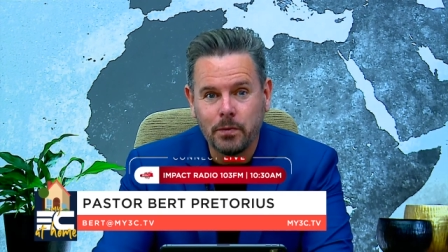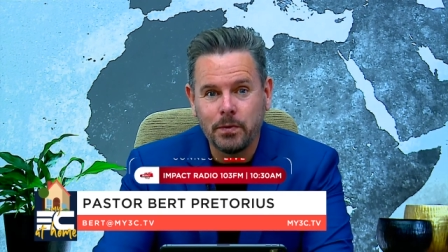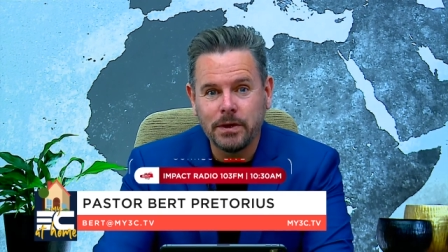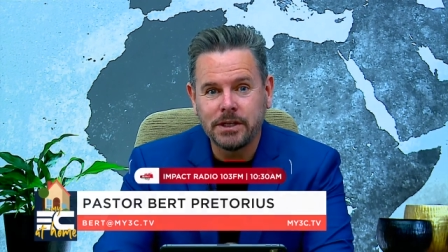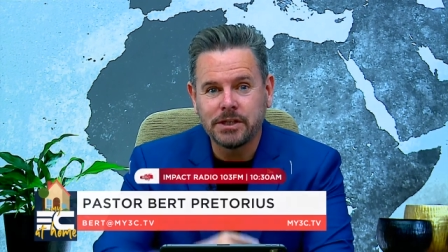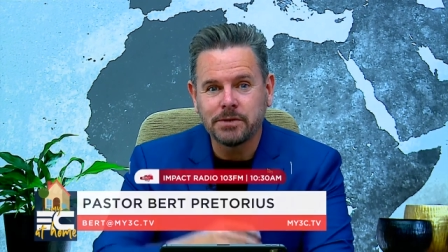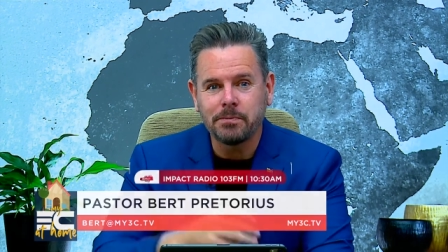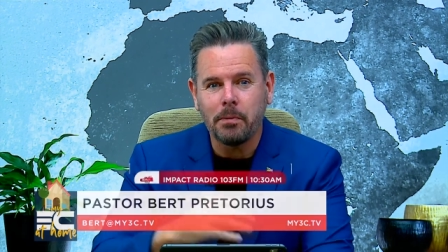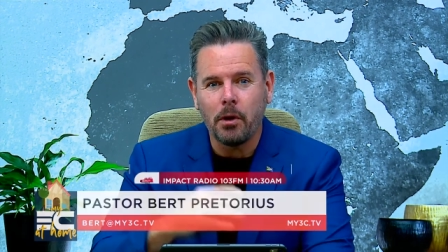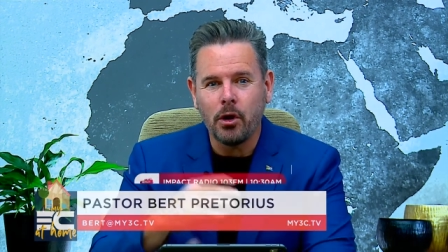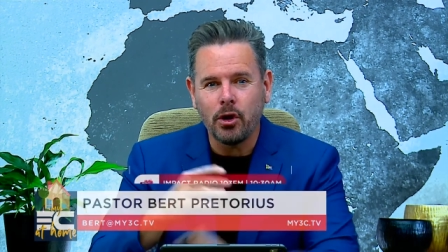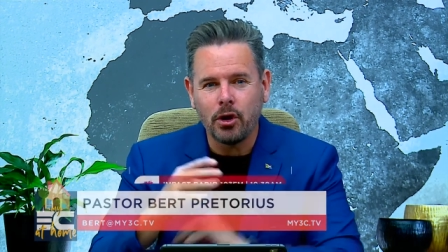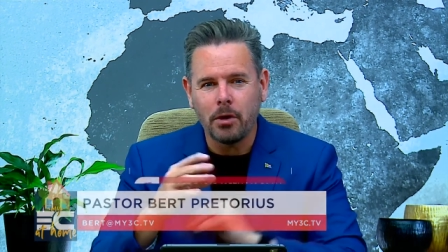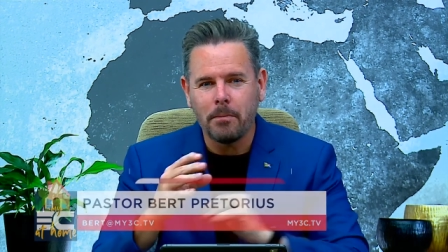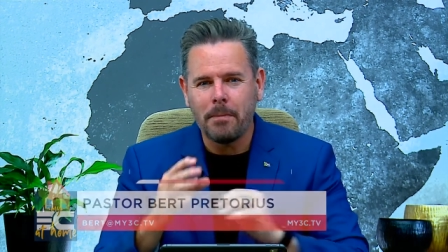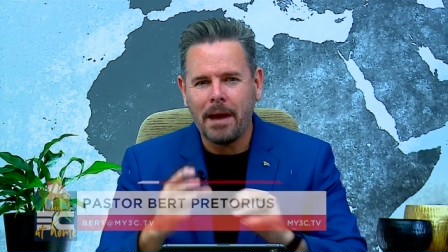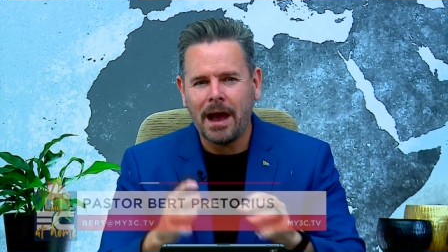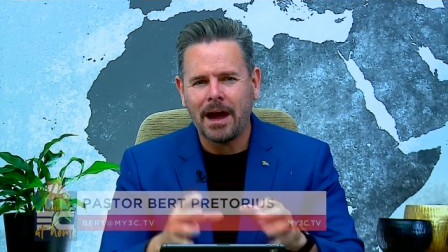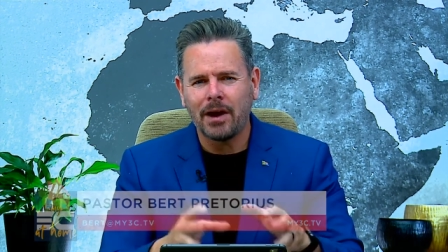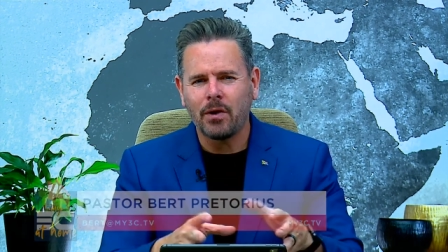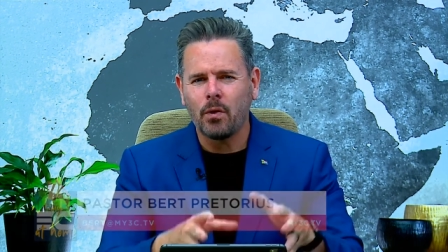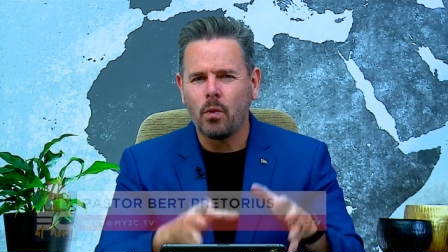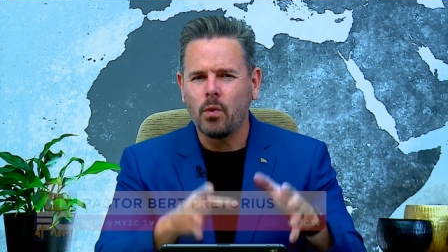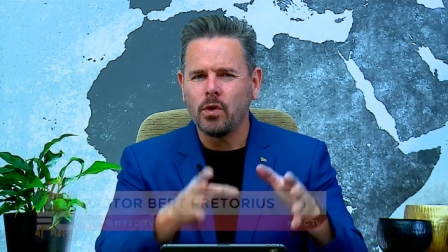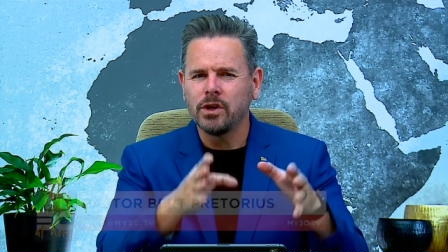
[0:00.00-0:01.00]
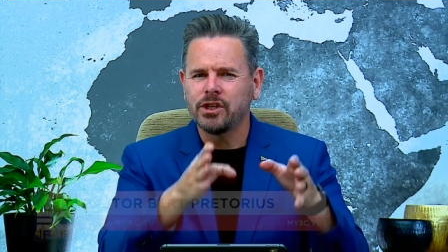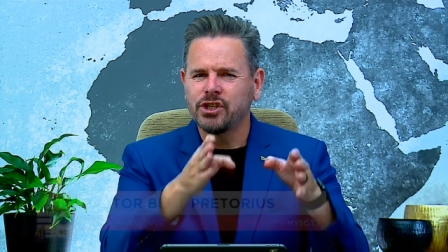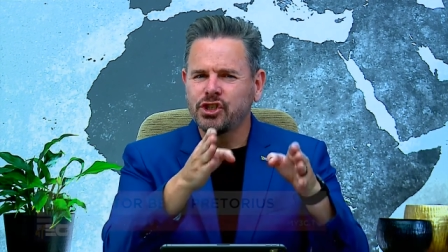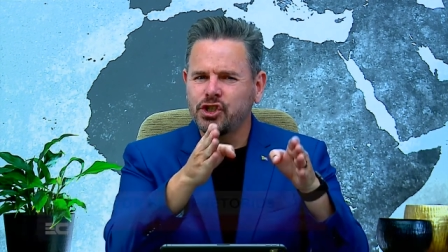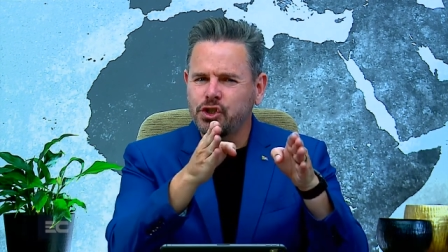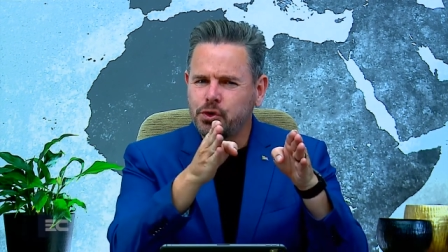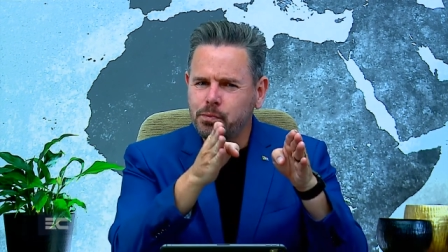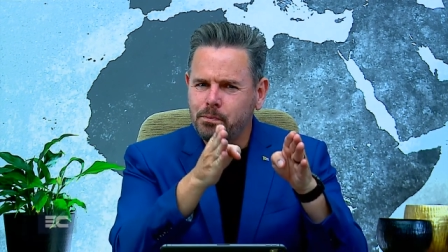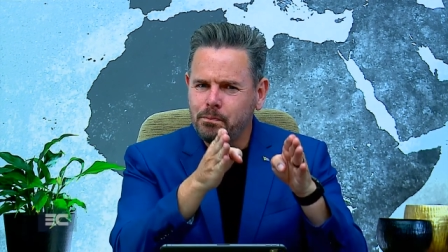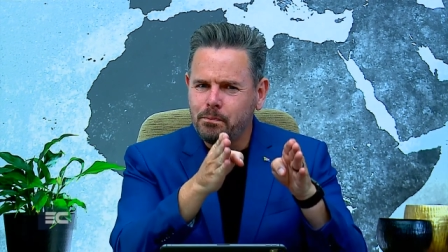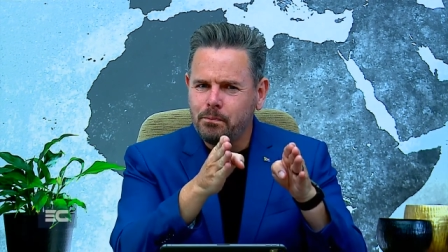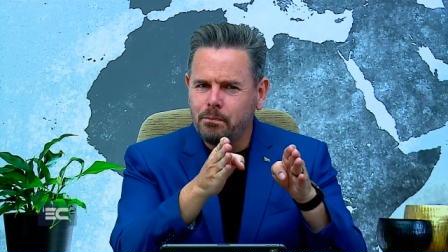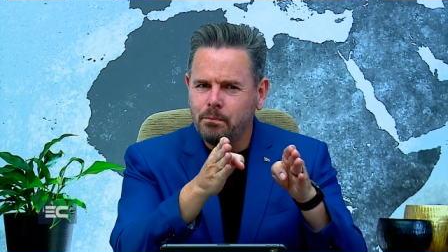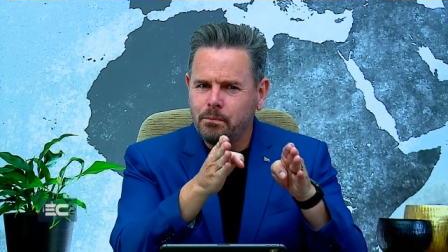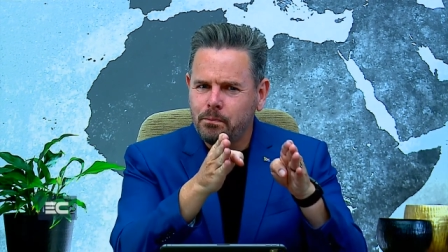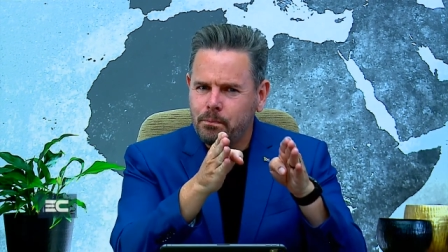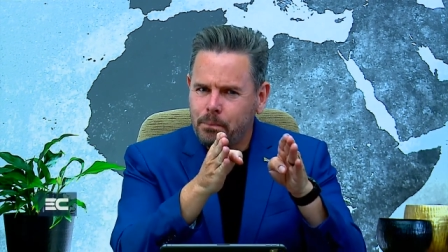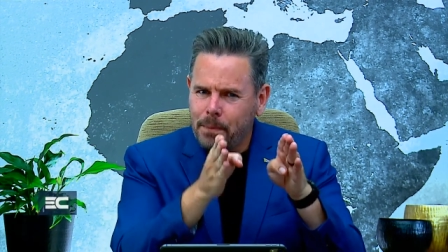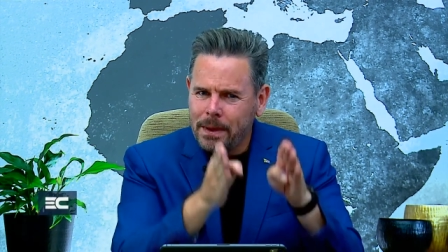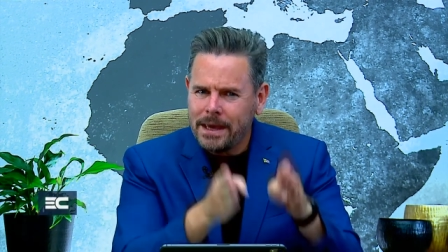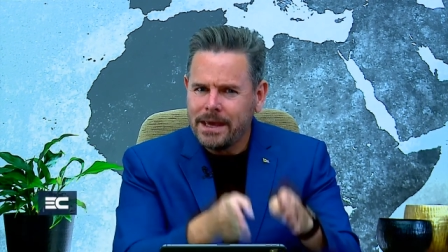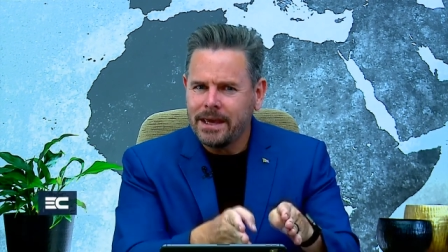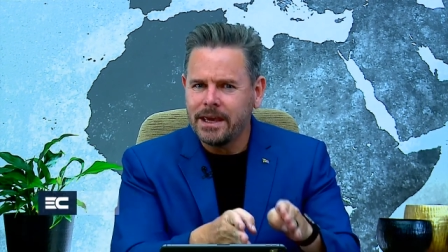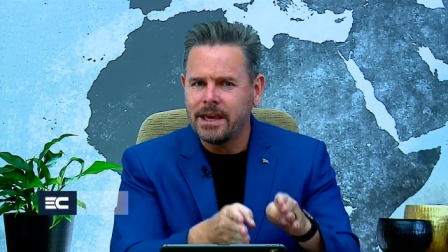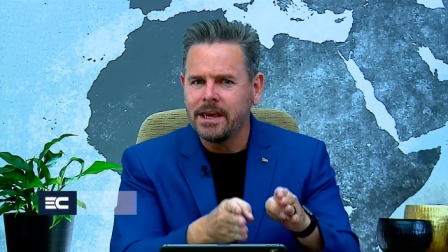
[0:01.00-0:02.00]
we spoke about
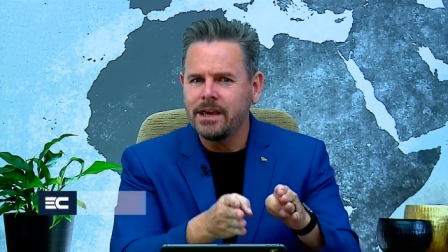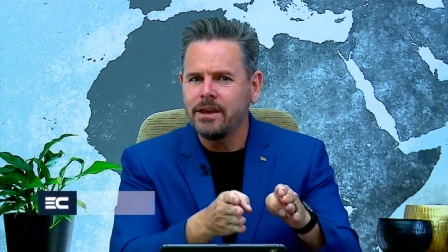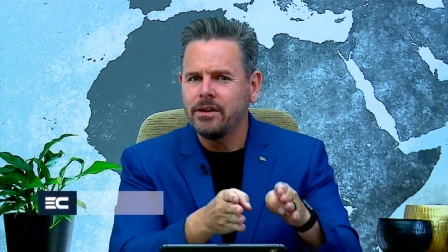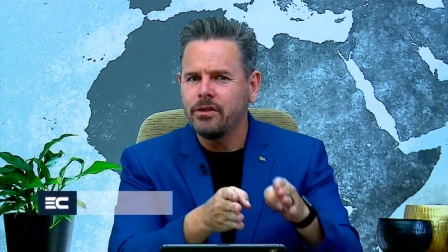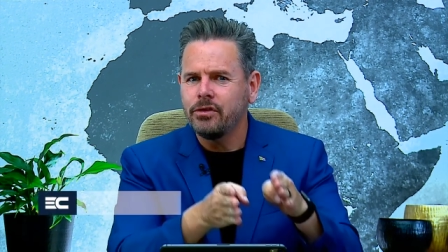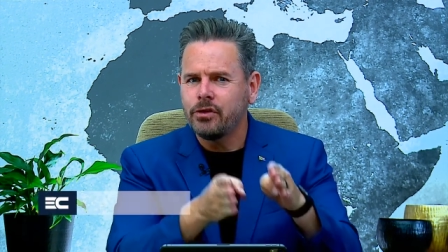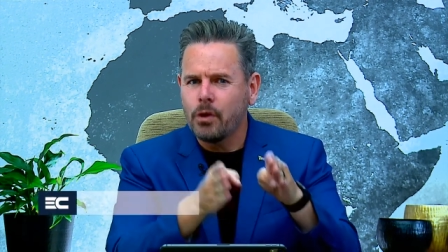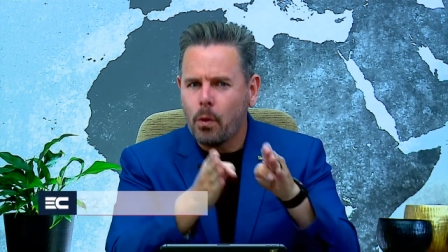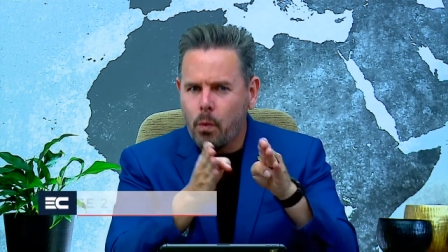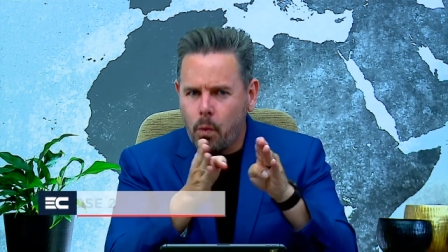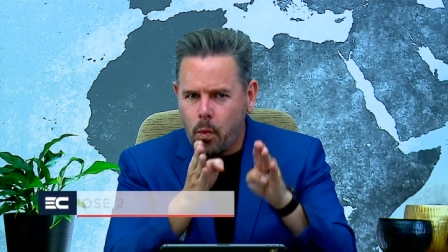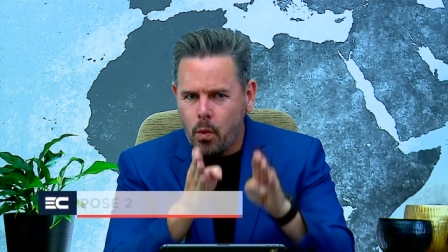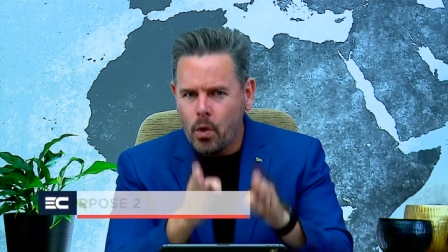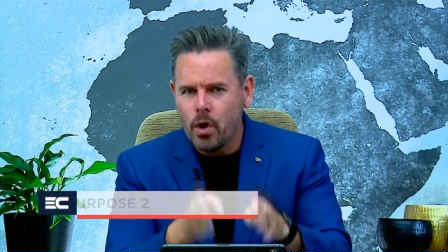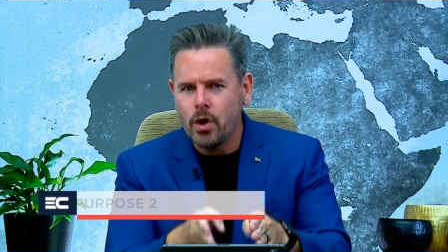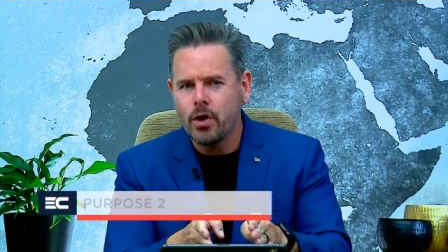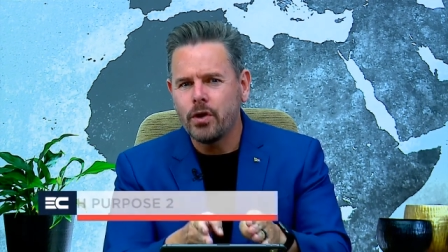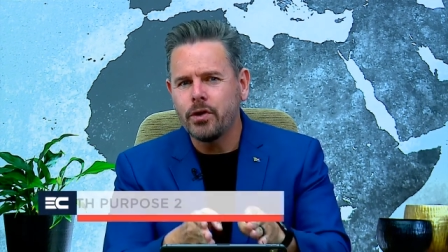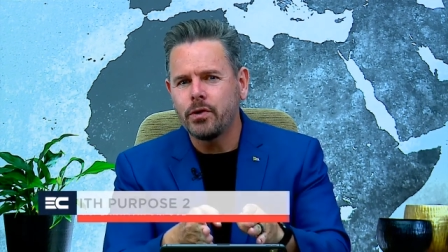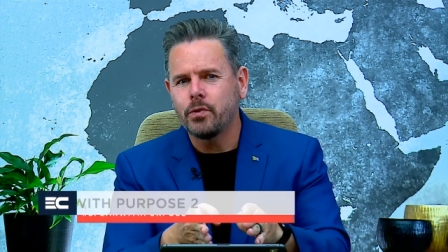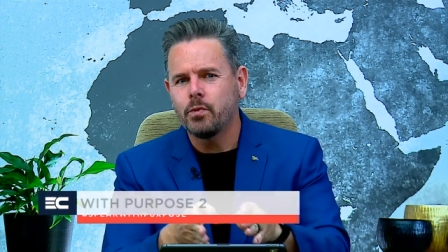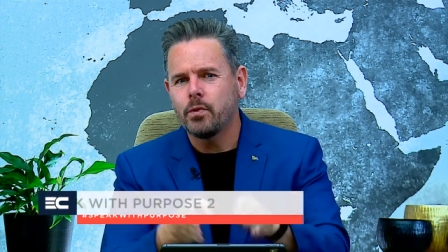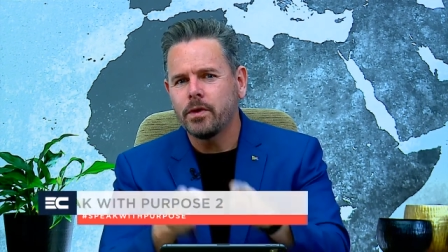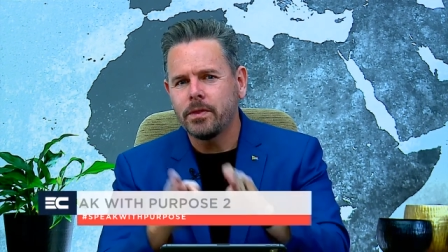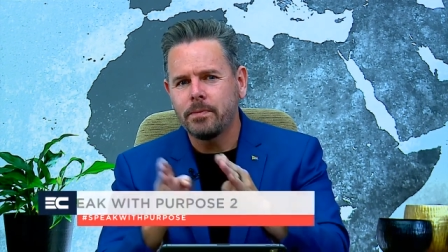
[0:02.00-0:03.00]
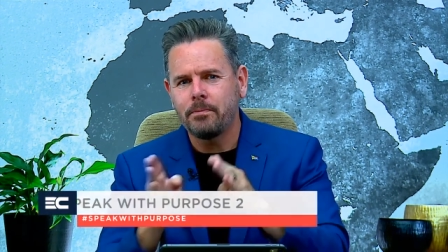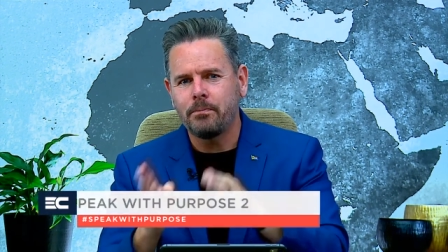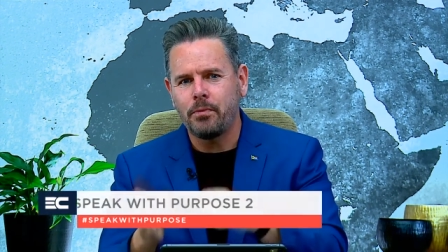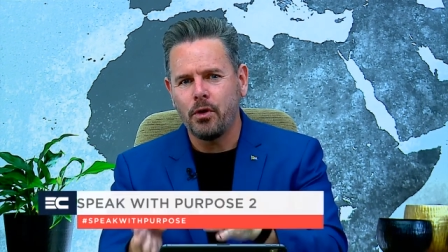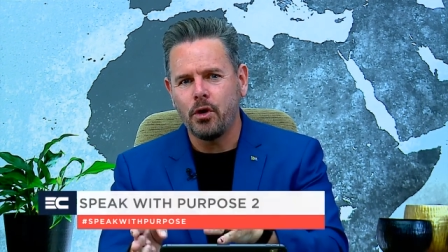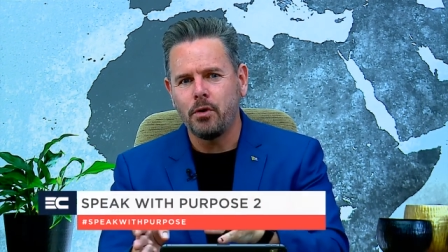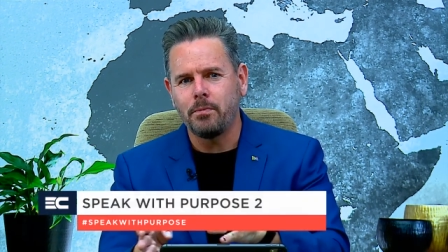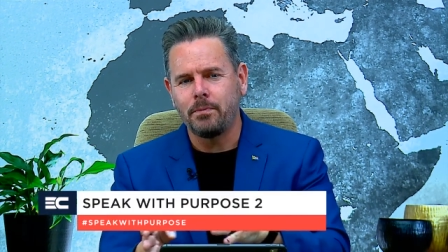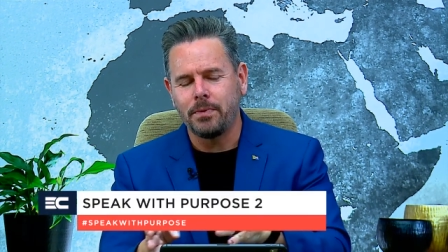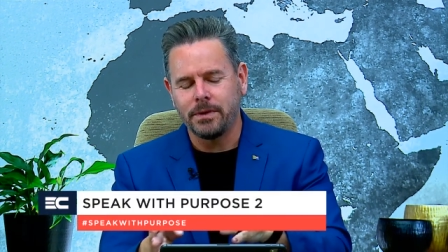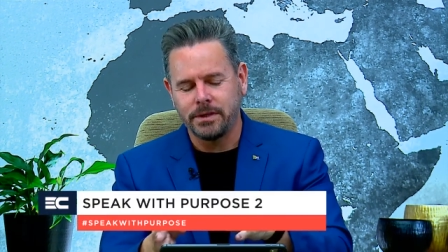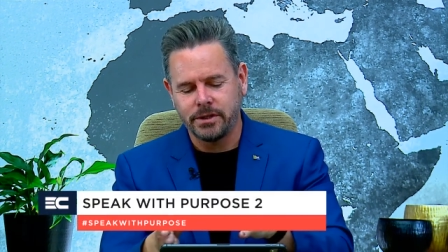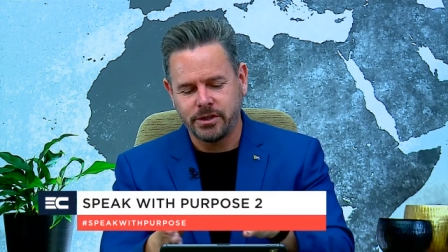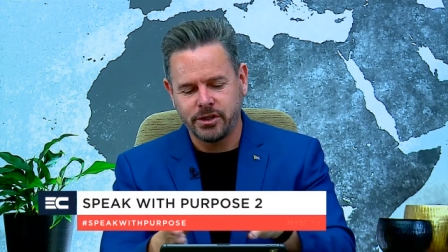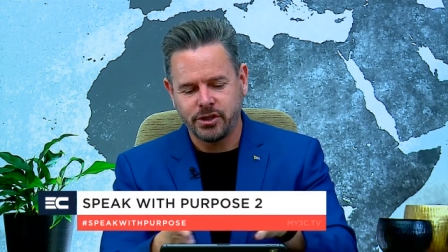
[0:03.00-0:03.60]
speaking the word with purpose.